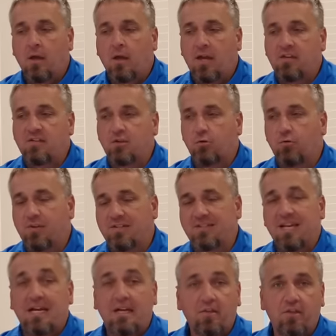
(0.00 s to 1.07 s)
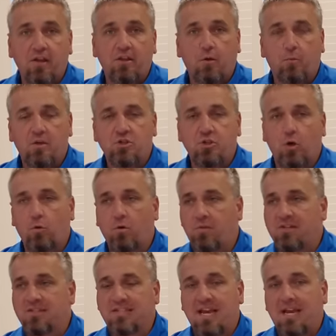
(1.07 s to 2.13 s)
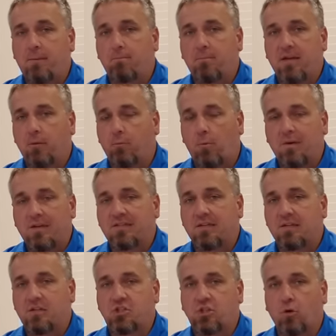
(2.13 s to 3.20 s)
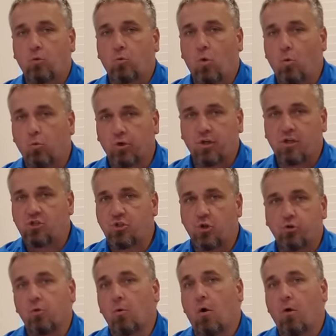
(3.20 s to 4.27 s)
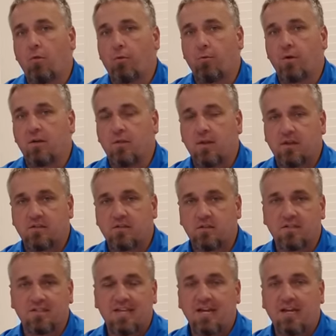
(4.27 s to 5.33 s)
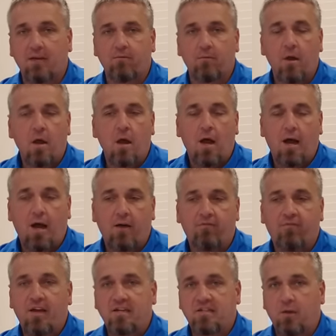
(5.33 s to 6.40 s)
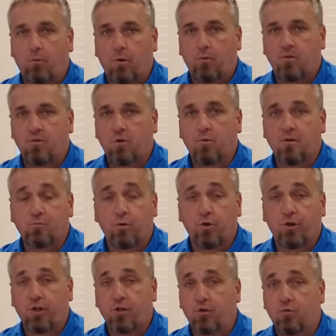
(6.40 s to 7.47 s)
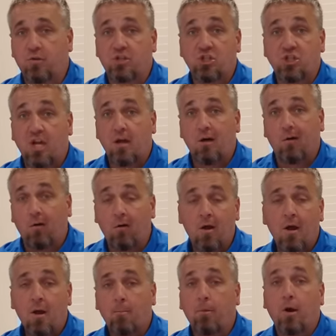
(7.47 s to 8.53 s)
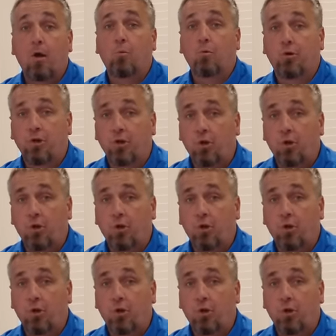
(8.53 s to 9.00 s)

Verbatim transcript: And so the second thing that we show on the same bid, when we send a shell quote, we're going to show you all three of these. The second uh, phase that we would do is we're going to do the shell, but we're going